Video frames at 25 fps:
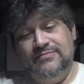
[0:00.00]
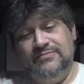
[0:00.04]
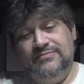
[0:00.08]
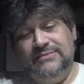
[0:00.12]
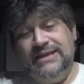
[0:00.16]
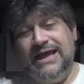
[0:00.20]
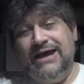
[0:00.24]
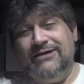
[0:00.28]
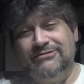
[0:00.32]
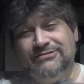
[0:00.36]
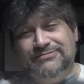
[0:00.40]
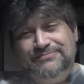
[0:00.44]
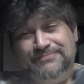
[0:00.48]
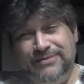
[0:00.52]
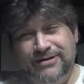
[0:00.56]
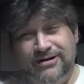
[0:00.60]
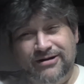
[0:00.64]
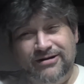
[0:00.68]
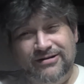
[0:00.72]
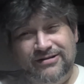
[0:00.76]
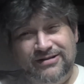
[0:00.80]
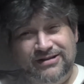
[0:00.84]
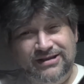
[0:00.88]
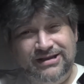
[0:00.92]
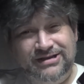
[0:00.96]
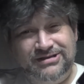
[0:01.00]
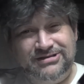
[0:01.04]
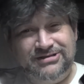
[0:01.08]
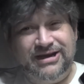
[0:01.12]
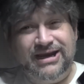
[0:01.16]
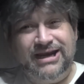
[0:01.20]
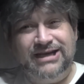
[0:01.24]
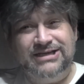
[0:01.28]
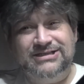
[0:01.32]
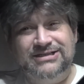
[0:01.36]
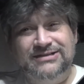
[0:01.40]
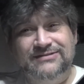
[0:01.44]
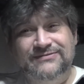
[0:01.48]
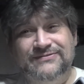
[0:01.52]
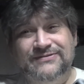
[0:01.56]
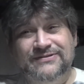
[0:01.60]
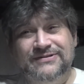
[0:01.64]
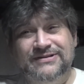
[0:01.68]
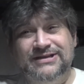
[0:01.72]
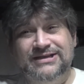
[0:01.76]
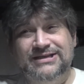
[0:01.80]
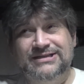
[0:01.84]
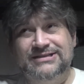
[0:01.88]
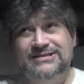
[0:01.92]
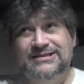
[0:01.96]
that was part of the attraction for
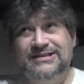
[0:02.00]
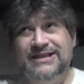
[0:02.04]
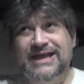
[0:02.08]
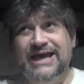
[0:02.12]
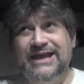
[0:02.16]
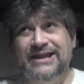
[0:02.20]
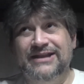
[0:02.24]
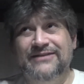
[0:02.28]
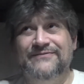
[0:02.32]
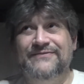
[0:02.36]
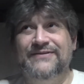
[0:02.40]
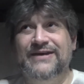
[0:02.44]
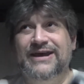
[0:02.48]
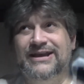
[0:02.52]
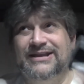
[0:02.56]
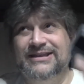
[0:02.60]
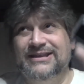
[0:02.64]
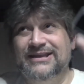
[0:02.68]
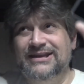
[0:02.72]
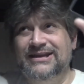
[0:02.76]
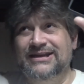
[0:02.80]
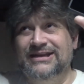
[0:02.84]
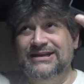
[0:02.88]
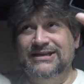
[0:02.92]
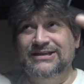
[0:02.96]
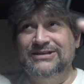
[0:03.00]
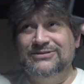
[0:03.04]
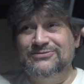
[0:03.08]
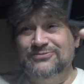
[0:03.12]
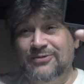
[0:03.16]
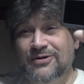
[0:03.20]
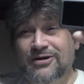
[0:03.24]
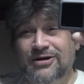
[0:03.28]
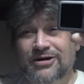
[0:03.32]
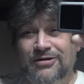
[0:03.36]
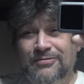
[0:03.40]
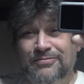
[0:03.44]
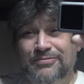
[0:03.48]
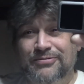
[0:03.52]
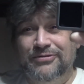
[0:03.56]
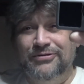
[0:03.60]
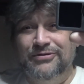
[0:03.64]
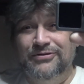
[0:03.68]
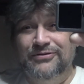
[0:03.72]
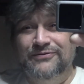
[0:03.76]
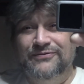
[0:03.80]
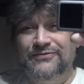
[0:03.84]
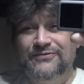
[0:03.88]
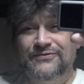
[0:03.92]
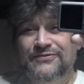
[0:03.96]
this, that and the fact that it is
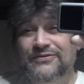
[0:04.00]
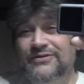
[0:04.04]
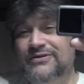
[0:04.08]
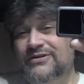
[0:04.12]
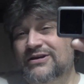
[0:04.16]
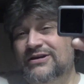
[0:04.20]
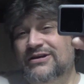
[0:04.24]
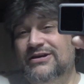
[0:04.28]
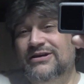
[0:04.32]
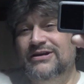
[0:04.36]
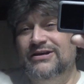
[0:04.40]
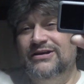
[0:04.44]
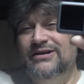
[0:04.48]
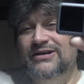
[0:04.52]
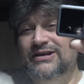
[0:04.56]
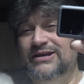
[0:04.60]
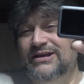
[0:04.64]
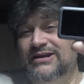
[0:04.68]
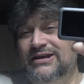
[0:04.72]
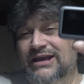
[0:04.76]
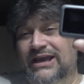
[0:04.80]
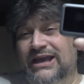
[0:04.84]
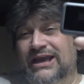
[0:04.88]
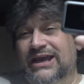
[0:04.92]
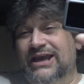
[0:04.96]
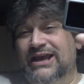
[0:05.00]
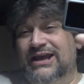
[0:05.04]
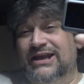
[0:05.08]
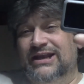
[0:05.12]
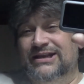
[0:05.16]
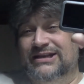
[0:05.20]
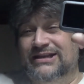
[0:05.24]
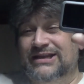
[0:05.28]
waterproof, and it